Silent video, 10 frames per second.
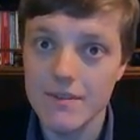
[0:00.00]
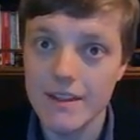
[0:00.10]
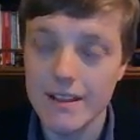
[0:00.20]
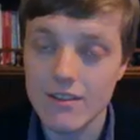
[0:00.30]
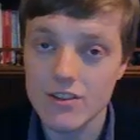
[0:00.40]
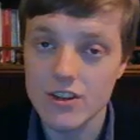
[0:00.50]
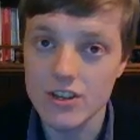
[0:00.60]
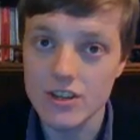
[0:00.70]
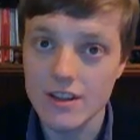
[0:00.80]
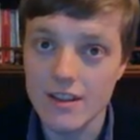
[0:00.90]

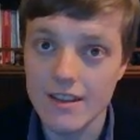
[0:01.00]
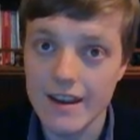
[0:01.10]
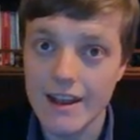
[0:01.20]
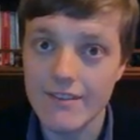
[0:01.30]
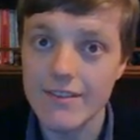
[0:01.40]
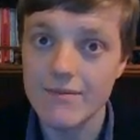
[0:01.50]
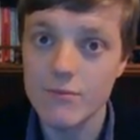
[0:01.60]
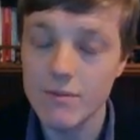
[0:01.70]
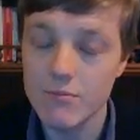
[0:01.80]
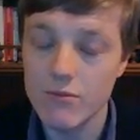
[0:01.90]
institutions that have
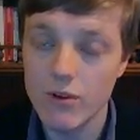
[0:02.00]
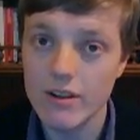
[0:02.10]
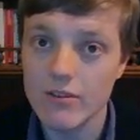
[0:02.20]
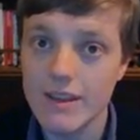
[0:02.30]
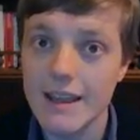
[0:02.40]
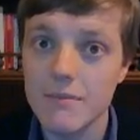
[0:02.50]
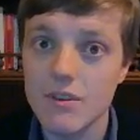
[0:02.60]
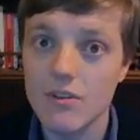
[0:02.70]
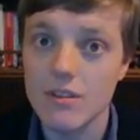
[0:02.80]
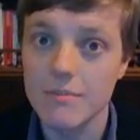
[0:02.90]
royal
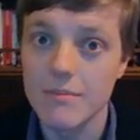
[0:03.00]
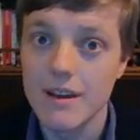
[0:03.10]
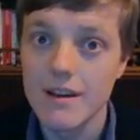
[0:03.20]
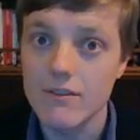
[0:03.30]
names on them,